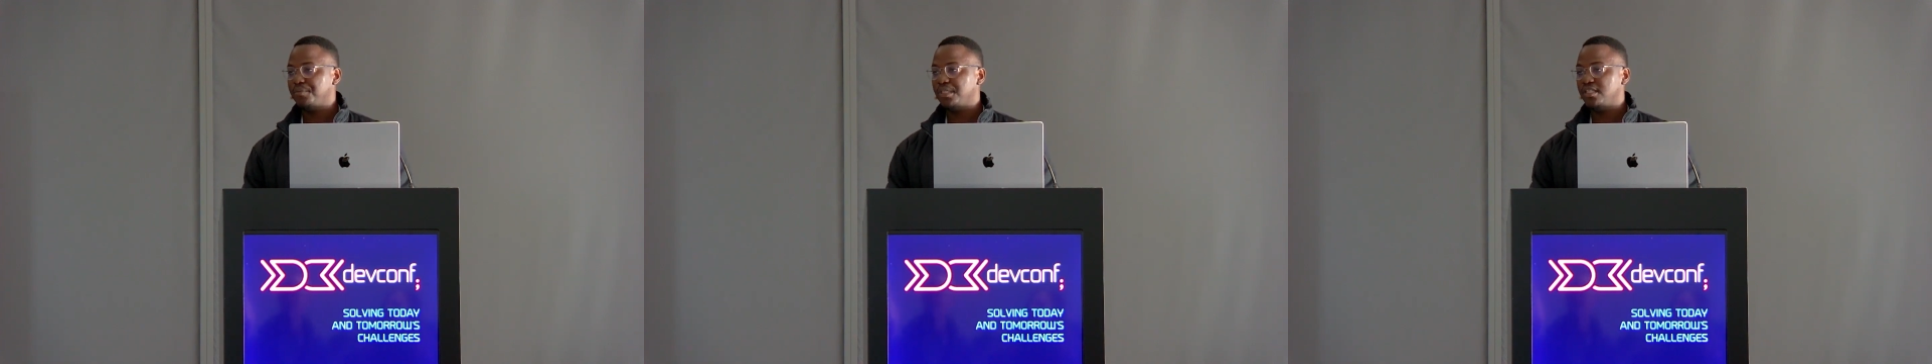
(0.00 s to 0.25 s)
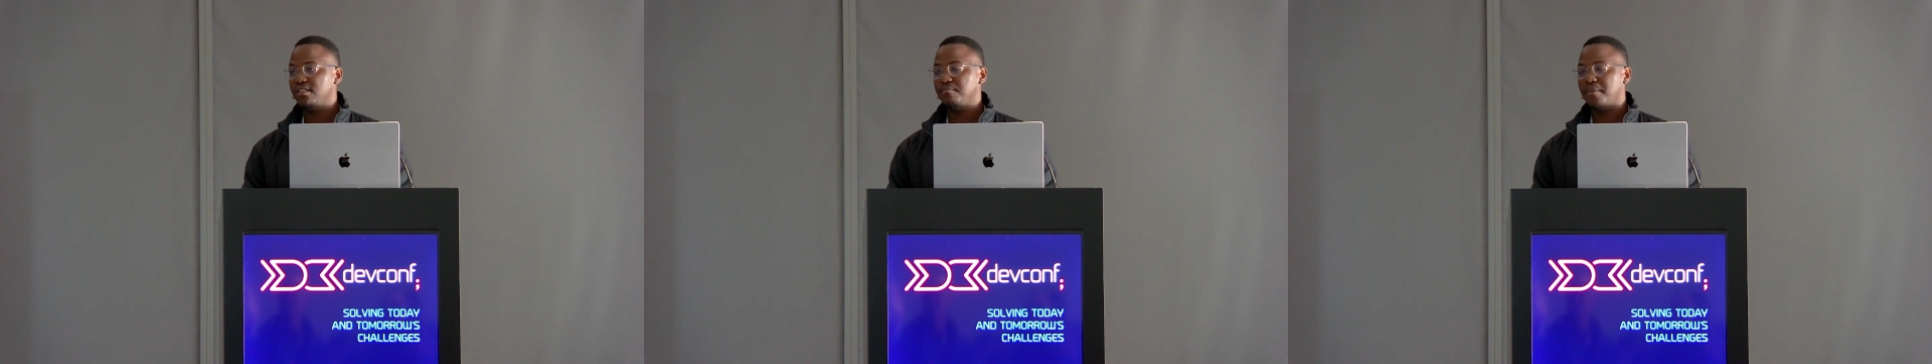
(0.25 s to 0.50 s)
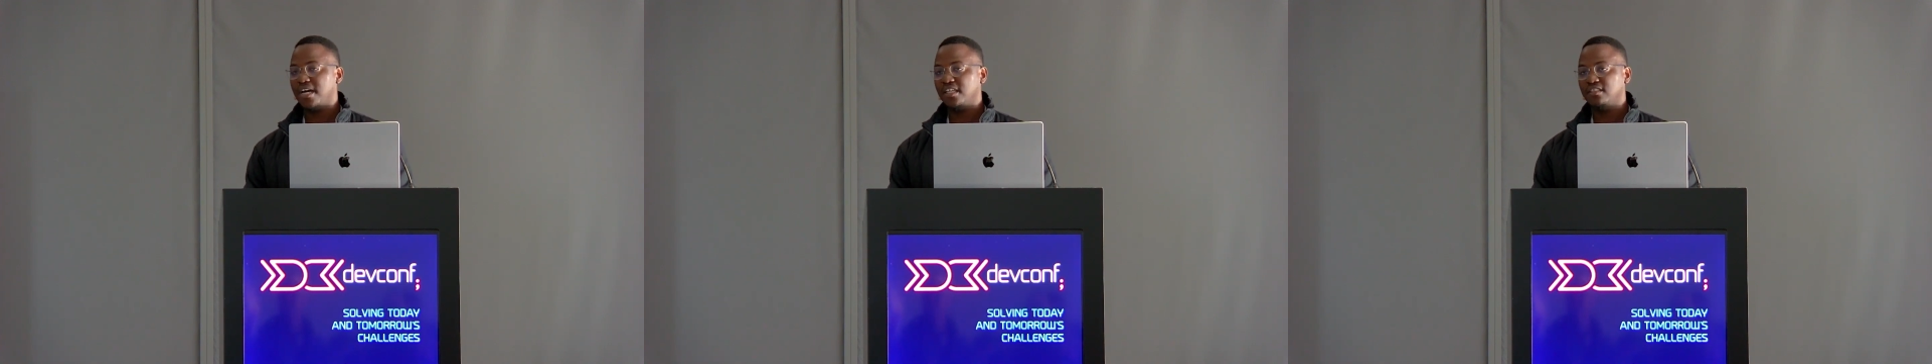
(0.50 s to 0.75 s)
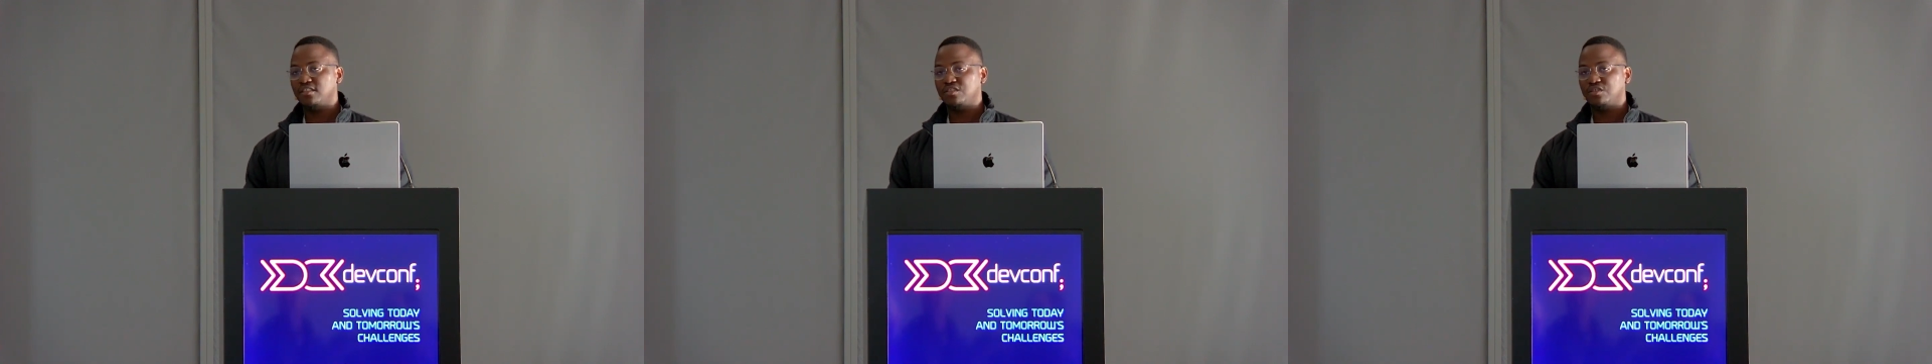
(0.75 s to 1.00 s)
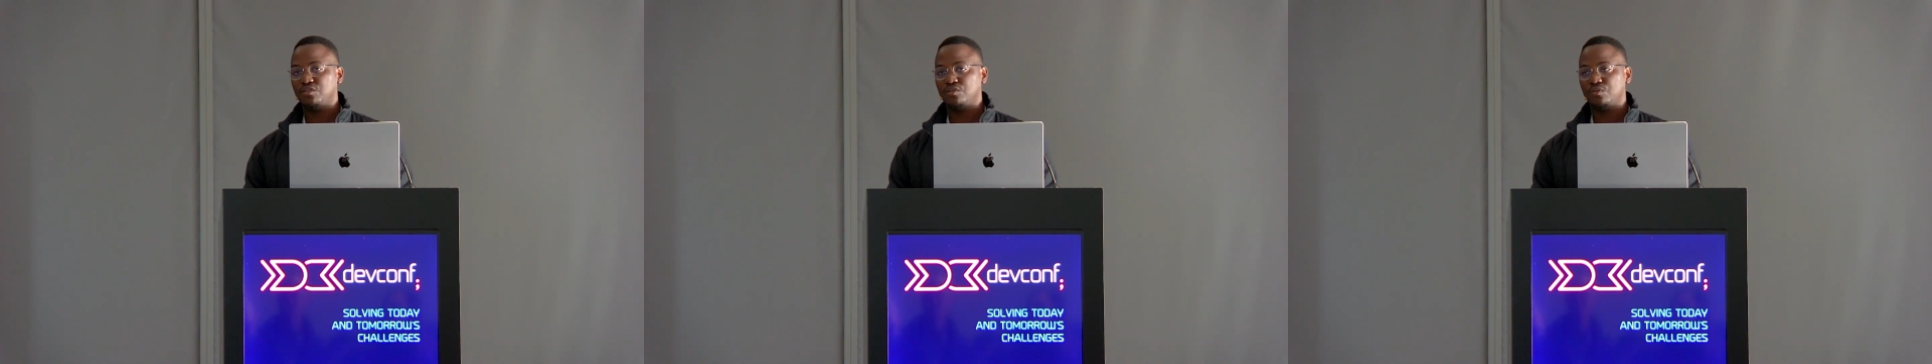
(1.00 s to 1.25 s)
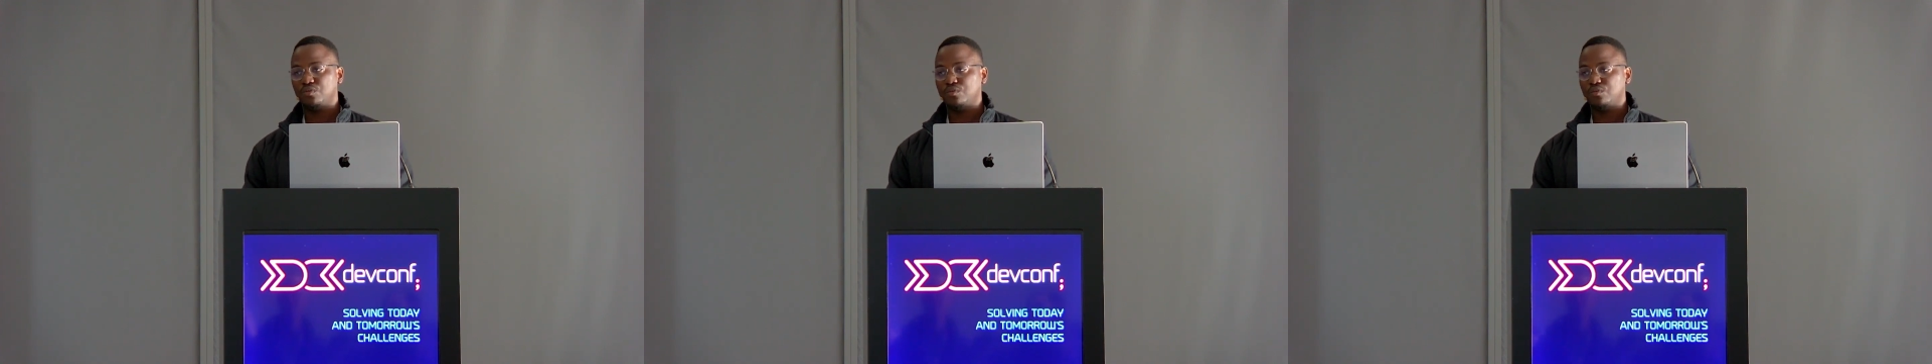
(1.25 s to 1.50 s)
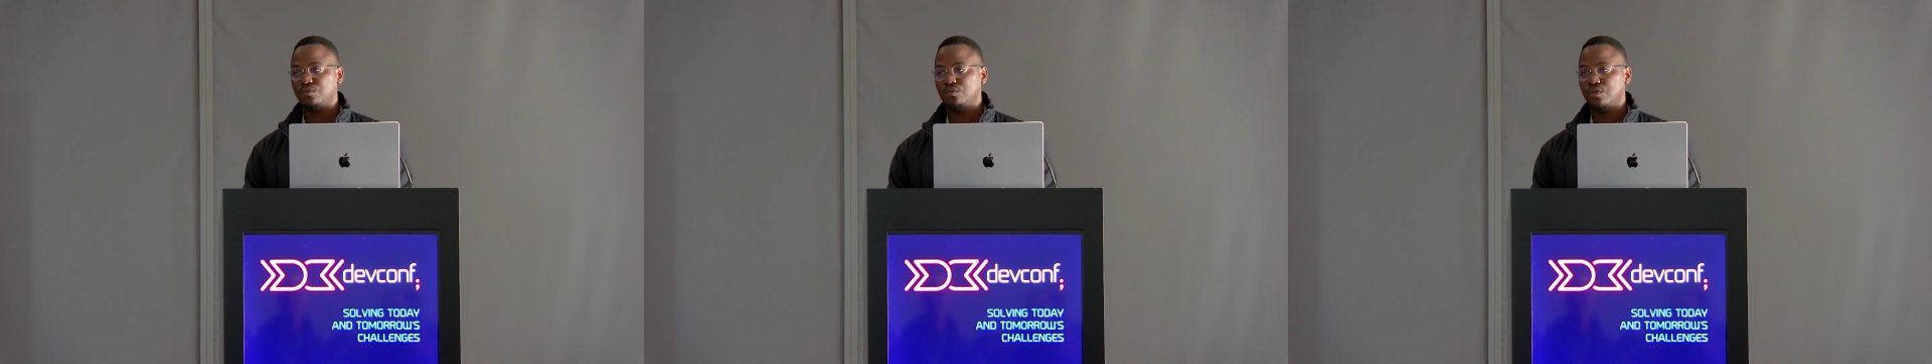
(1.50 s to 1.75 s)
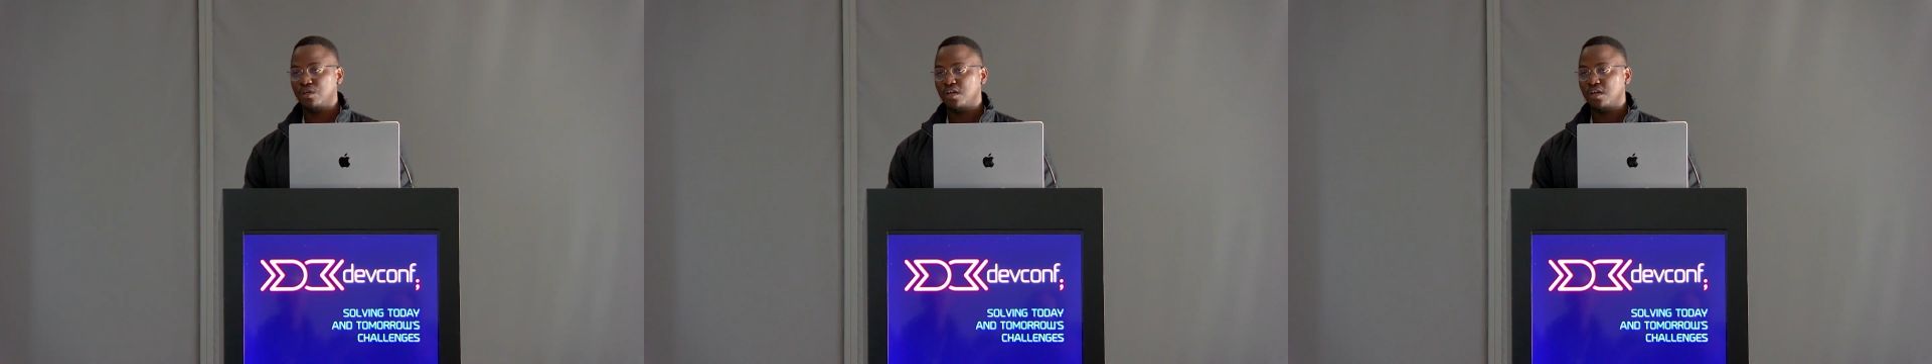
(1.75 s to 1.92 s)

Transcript: in mines to